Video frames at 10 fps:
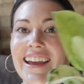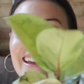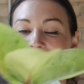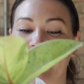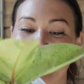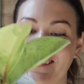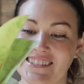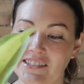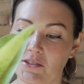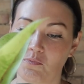
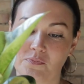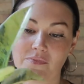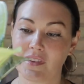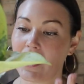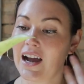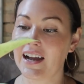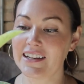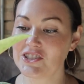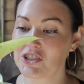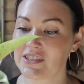And I
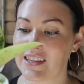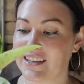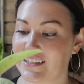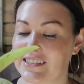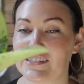just think it's